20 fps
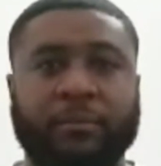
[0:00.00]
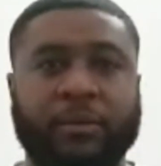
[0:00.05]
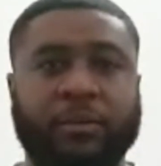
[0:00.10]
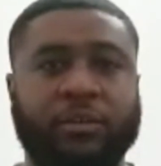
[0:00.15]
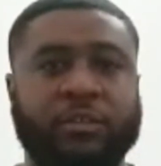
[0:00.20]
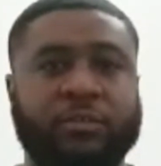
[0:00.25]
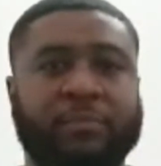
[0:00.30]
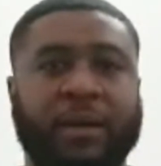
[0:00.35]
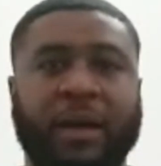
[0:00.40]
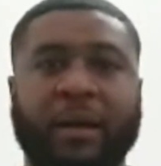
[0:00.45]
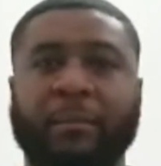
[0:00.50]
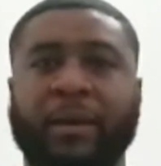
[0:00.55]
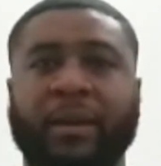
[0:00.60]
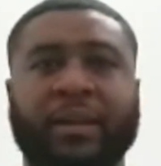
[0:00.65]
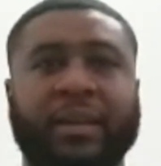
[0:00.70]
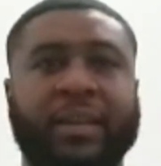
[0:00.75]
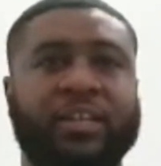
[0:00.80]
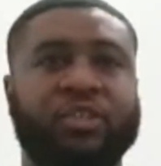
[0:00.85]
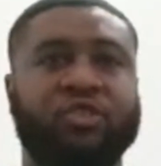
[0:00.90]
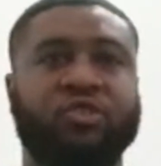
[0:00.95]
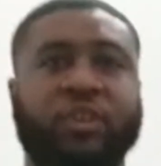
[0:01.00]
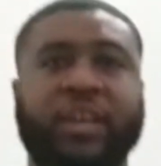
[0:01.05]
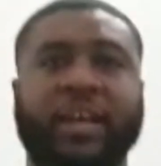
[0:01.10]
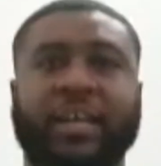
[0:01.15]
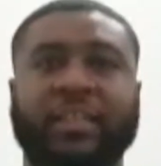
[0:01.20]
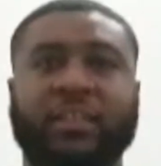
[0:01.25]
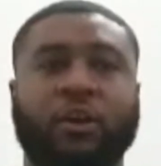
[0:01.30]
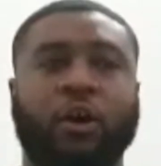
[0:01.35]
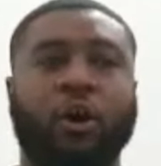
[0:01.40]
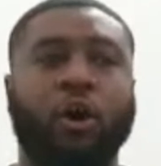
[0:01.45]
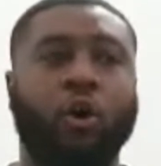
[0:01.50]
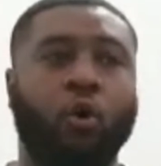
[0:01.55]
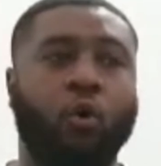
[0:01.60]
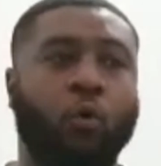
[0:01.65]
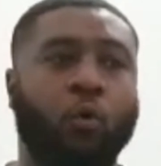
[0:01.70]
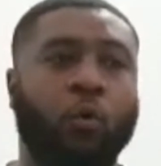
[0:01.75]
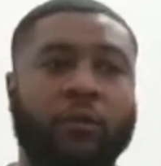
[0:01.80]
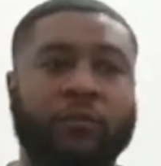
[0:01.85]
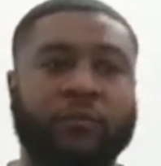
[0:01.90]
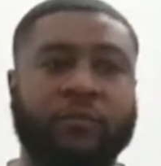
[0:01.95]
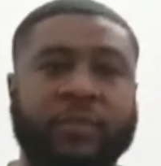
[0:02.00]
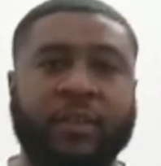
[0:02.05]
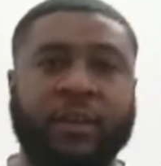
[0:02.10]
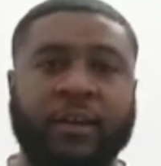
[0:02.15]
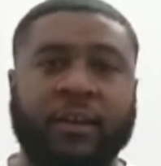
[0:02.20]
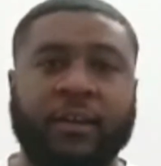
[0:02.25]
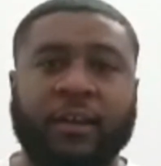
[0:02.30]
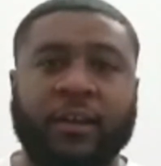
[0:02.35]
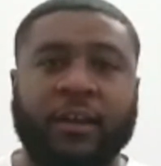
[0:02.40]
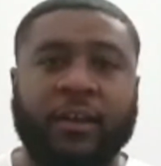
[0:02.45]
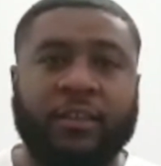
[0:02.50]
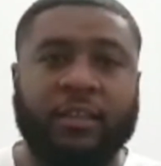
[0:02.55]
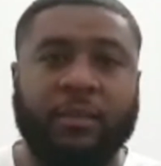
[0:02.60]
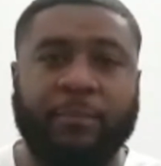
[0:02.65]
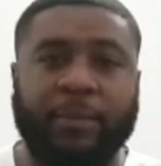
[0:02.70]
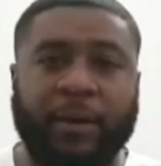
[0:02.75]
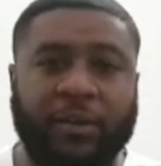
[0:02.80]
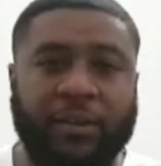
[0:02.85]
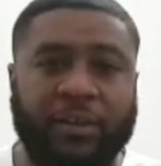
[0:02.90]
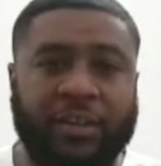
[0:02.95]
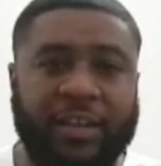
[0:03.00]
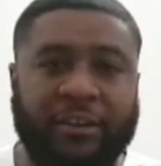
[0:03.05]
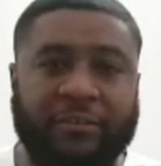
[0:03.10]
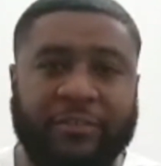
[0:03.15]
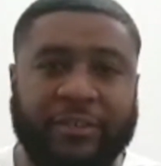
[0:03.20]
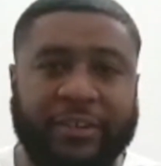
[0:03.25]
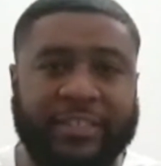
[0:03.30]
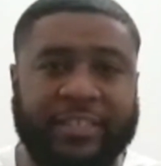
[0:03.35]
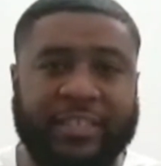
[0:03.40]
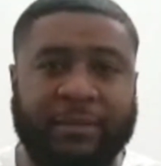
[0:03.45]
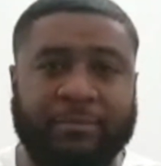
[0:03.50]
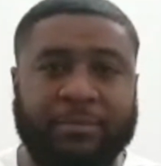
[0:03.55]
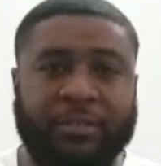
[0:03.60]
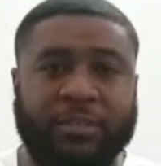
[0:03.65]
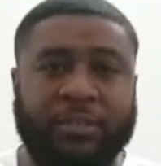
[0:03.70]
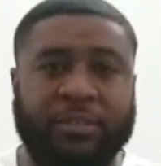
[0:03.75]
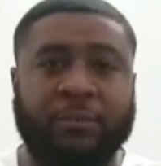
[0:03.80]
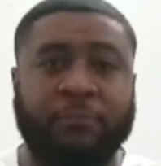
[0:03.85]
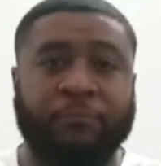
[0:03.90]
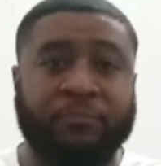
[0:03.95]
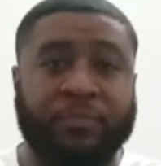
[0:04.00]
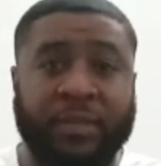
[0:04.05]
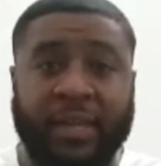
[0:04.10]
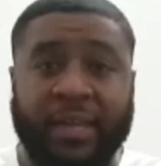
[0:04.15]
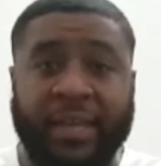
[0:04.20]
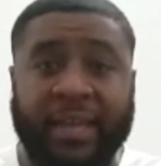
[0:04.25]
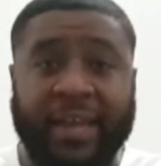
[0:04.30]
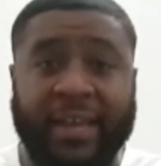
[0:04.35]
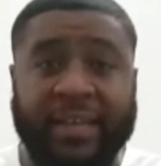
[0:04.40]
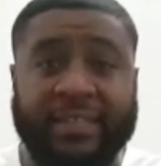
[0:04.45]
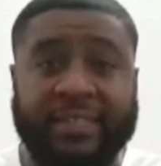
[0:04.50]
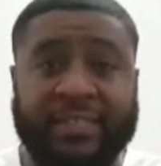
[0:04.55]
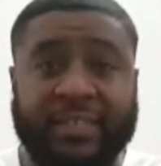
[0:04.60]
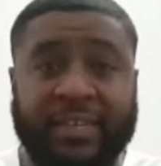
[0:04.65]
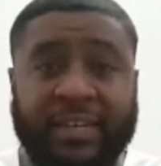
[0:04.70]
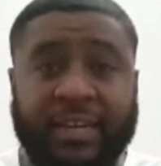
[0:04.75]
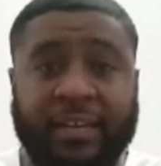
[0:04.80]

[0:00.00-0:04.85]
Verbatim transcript: because my man literally had the whole of the penalty area. It seemed to just head